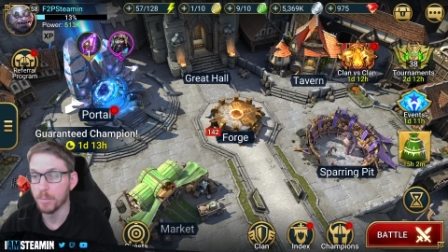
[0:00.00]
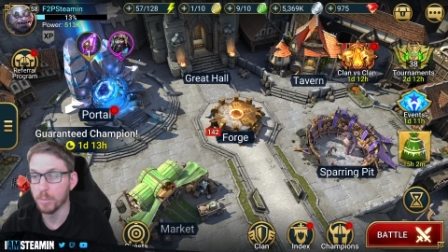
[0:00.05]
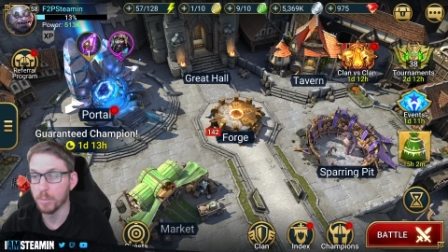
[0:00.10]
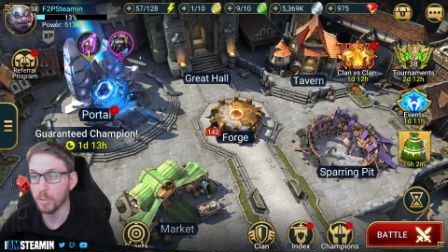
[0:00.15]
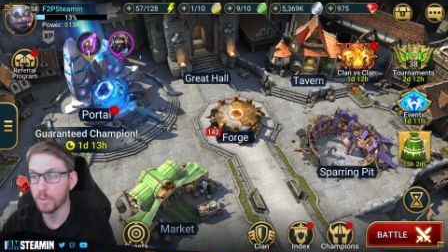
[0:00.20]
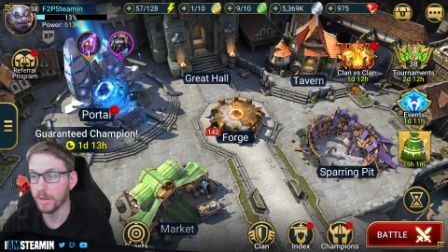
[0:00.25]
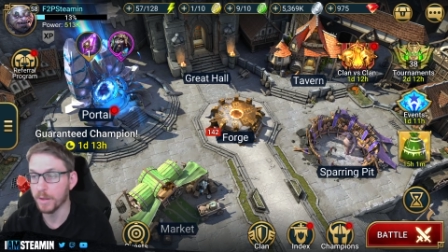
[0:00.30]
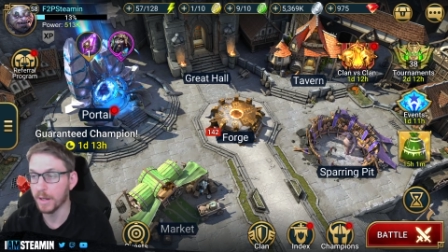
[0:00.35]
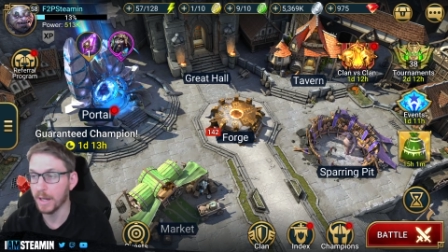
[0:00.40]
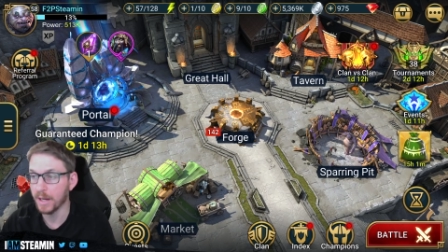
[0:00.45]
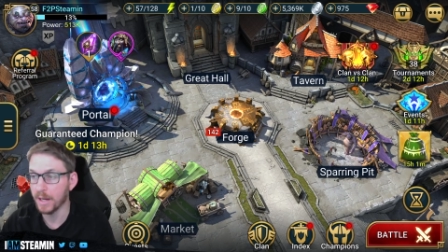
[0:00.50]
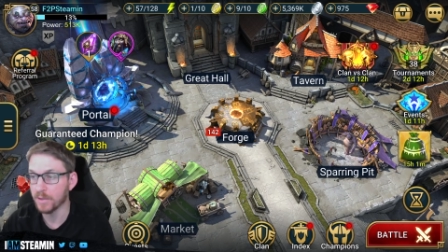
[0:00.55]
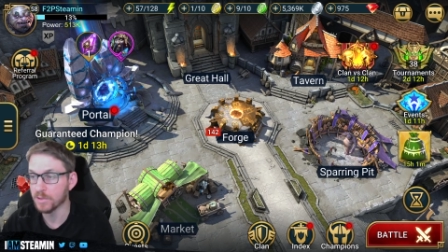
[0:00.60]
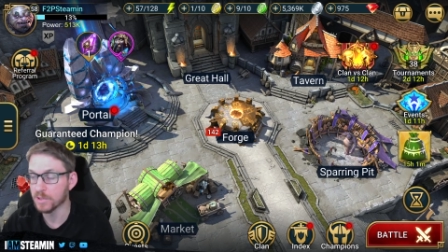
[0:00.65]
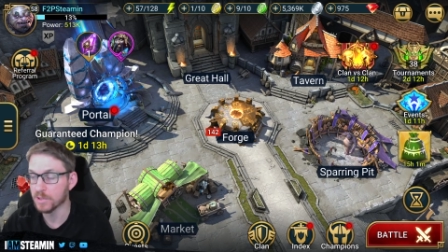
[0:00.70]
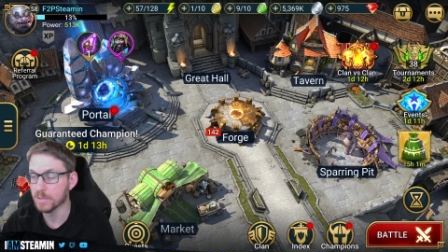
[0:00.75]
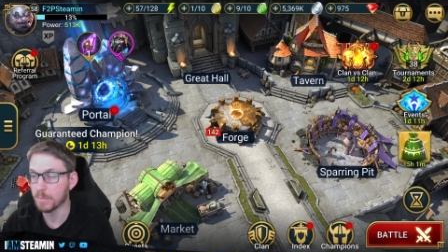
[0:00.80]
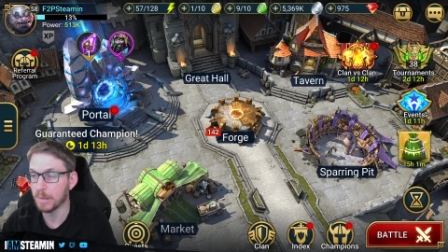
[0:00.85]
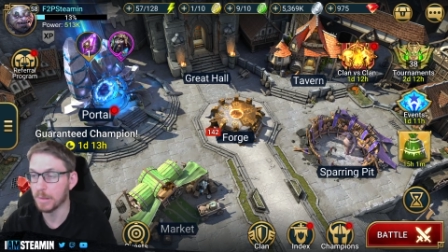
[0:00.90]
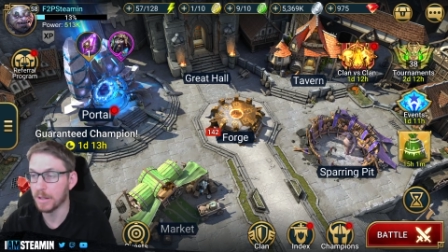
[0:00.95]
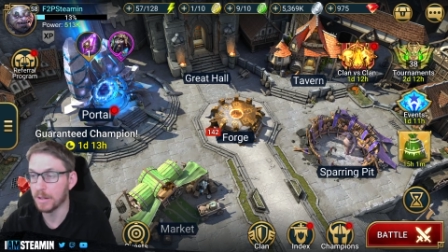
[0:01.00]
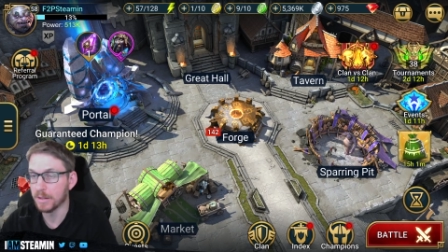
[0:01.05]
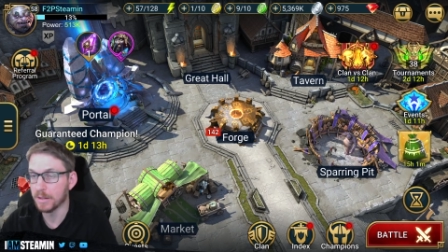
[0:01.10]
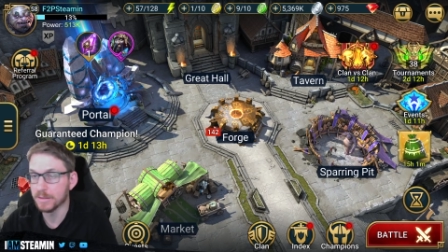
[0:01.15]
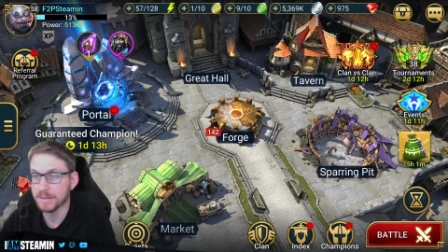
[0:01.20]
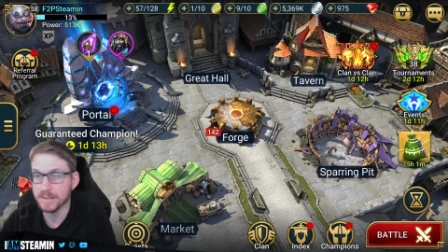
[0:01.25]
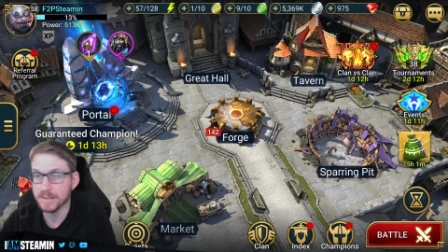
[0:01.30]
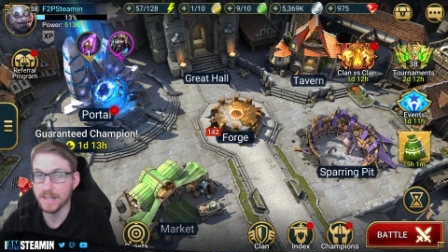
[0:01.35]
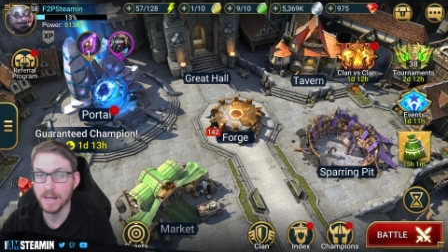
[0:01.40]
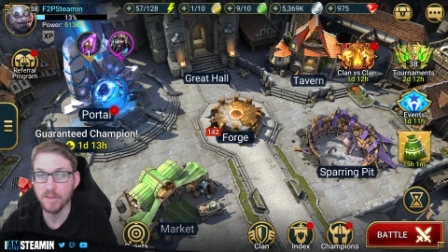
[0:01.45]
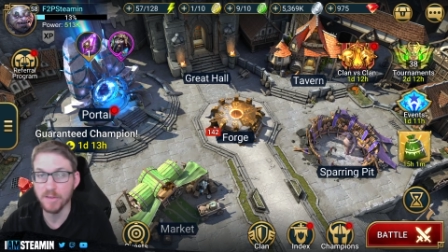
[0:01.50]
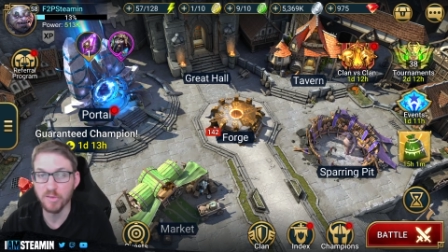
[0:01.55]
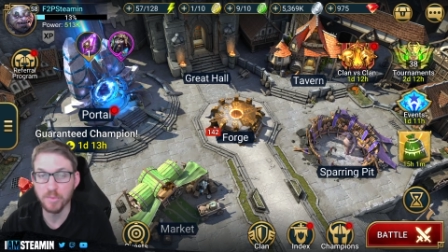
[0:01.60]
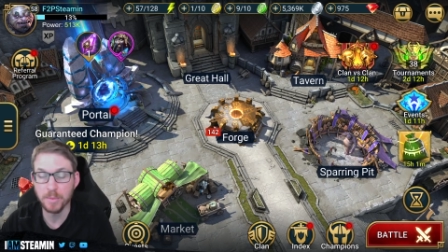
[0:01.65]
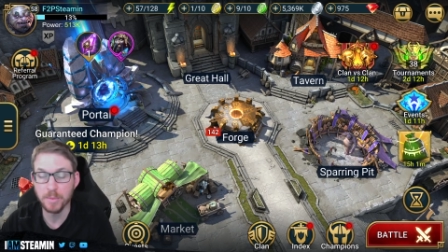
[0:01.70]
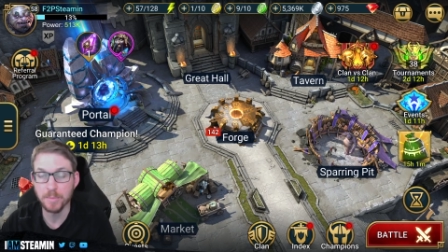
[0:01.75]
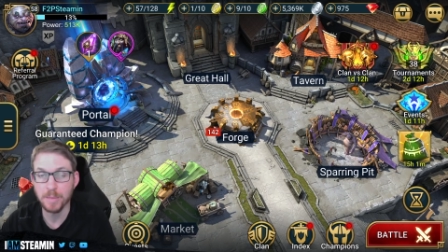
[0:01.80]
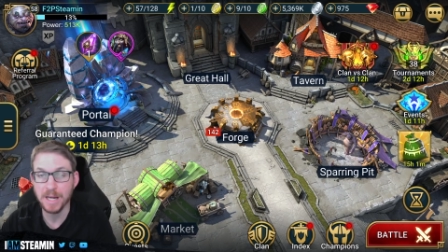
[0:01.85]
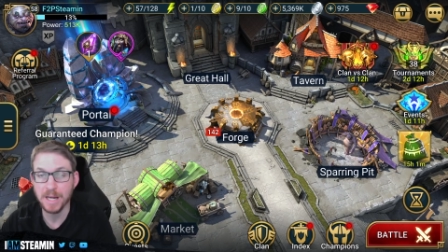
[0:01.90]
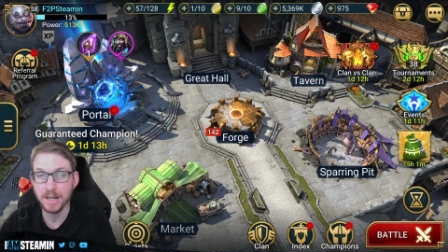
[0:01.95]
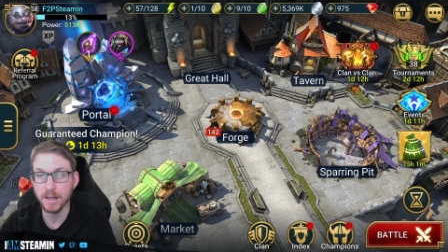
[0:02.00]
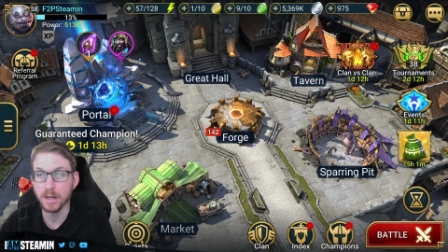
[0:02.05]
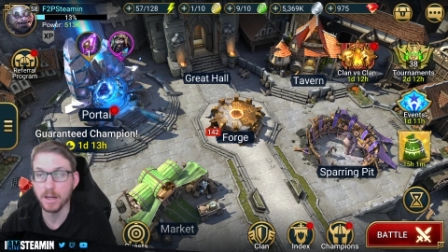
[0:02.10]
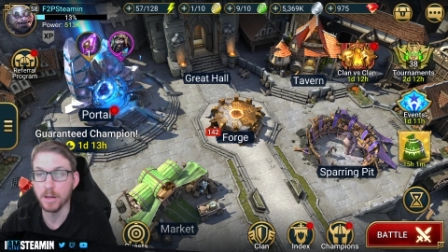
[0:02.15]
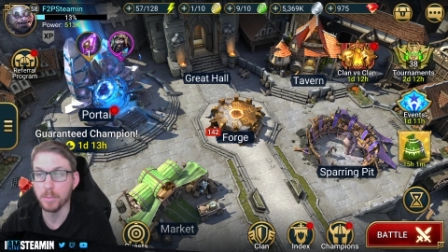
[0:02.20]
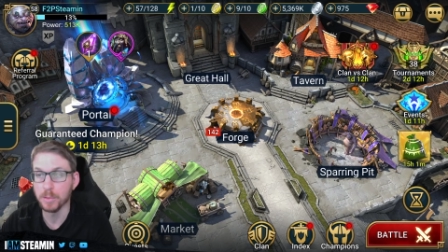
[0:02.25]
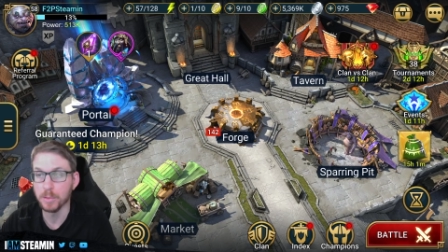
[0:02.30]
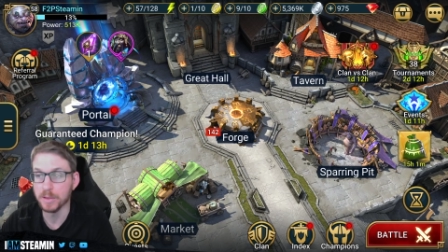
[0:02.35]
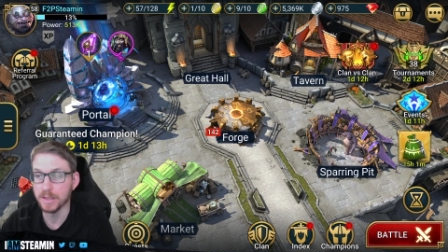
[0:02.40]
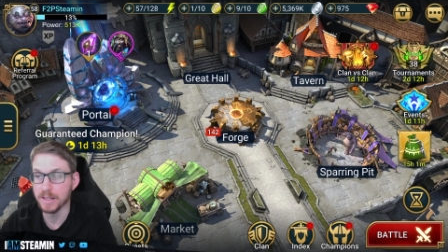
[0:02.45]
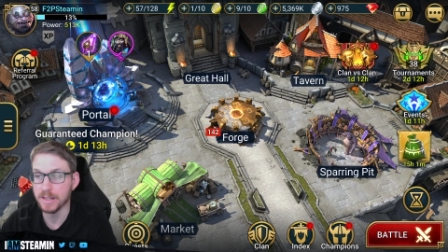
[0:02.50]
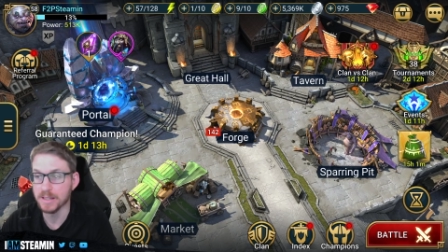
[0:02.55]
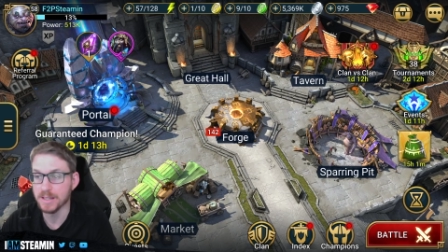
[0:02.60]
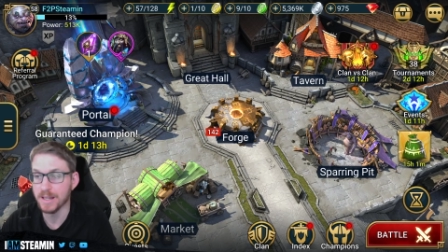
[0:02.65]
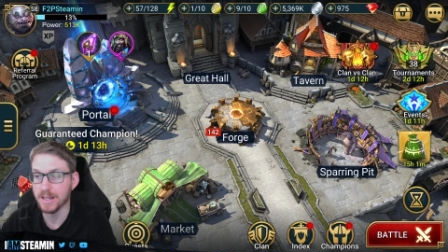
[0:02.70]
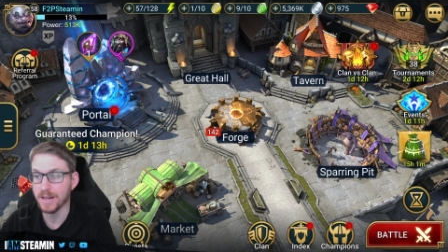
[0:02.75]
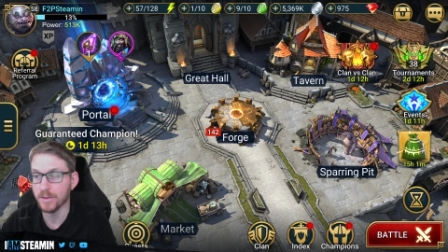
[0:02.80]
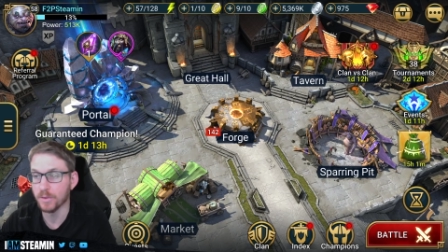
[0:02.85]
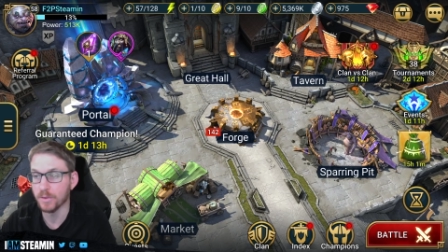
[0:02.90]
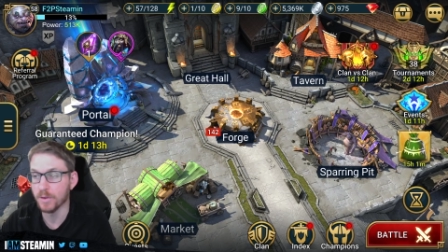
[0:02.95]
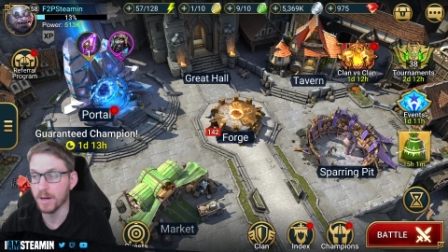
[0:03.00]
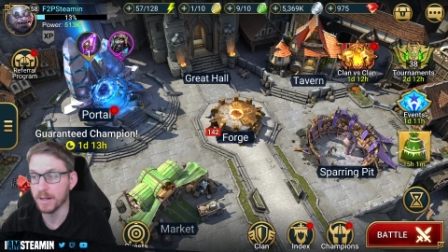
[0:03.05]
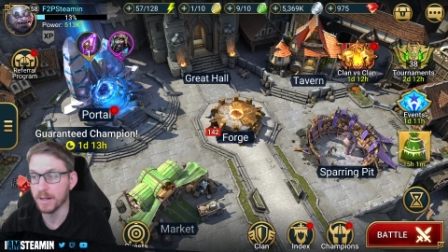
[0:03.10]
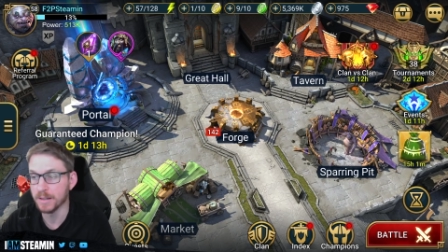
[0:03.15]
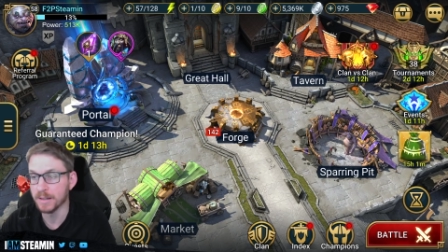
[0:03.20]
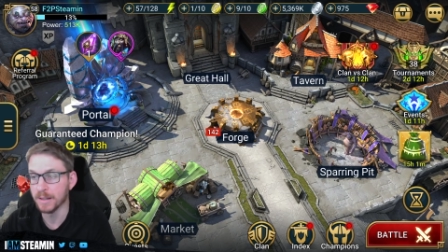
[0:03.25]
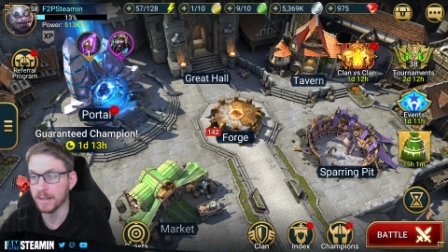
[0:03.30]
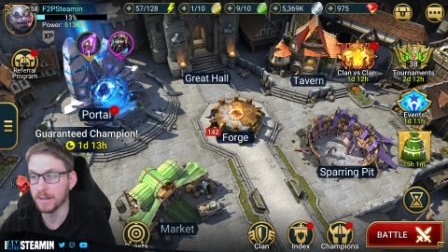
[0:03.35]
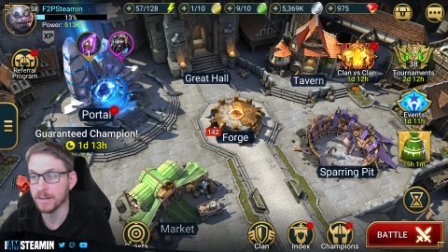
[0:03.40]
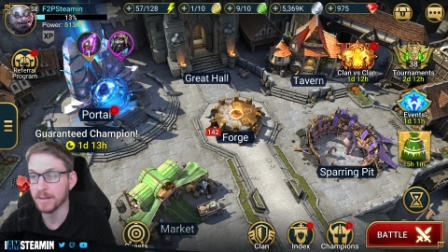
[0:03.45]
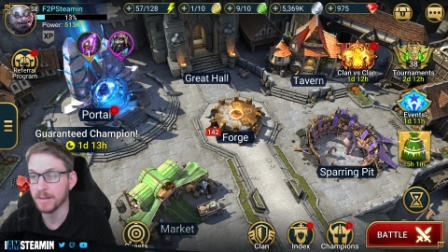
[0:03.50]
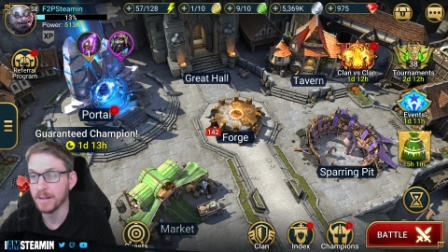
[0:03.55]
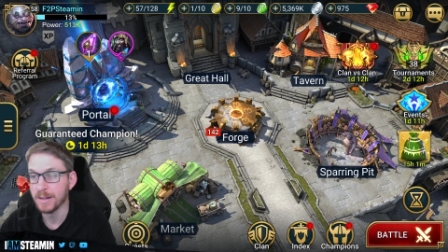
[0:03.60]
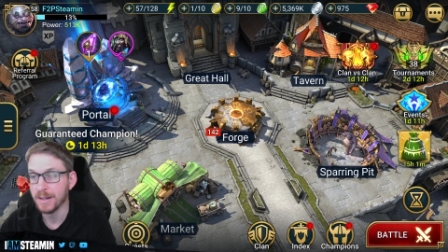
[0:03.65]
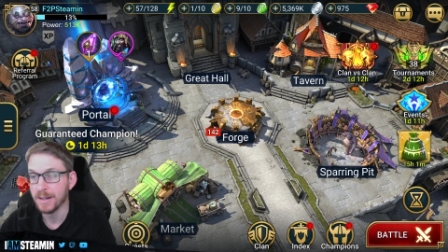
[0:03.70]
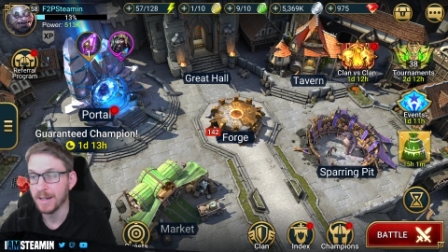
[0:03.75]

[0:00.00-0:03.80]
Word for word: both accounts, but yeah, we've been back a couple of days now grinding,